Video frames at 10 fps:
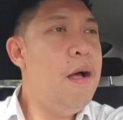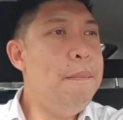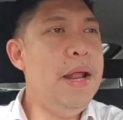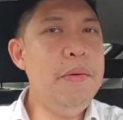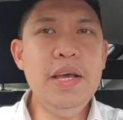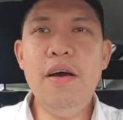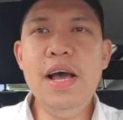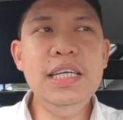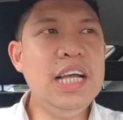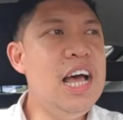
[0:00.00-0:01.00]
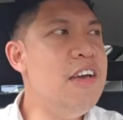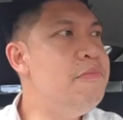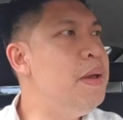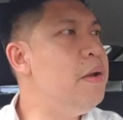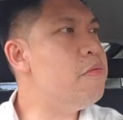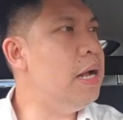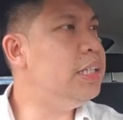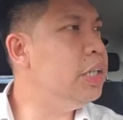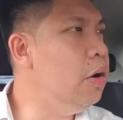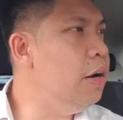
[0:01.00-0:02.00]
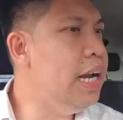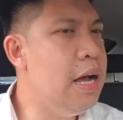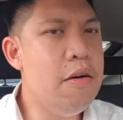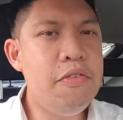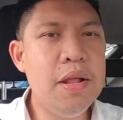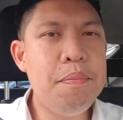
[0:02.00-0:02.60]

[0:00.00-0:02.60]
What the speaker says: Anyway guys, I've been ranting on now for the